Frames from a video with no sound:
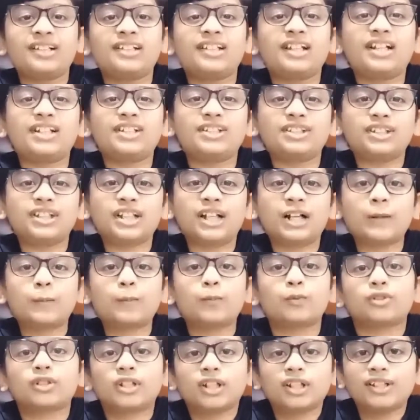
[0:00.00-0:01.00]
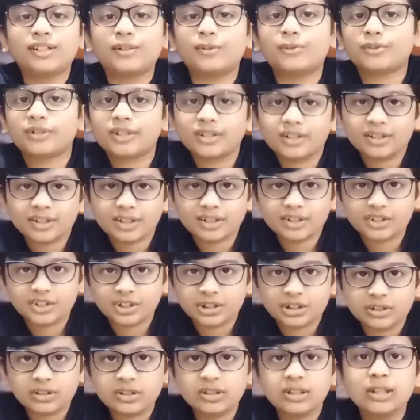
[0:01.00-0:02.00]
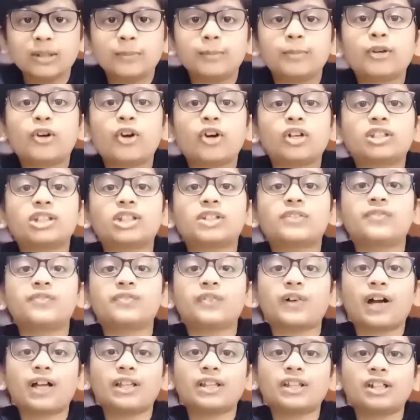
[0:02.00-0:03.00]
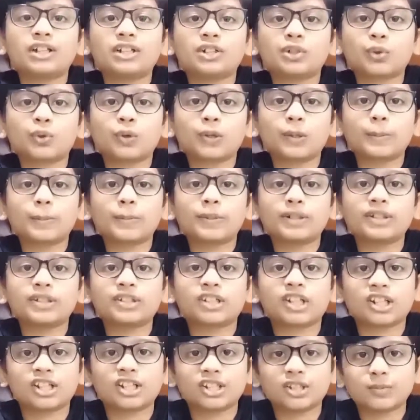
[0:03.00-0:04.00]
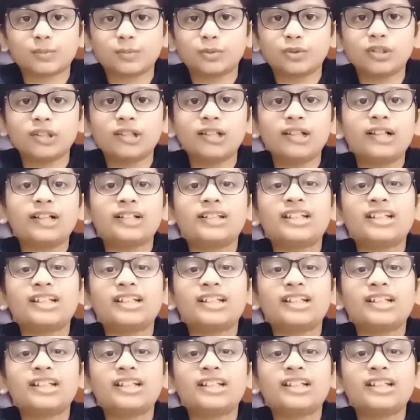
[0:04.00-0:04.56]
that she had put the newt in the jug because her father told Ms Trunchbull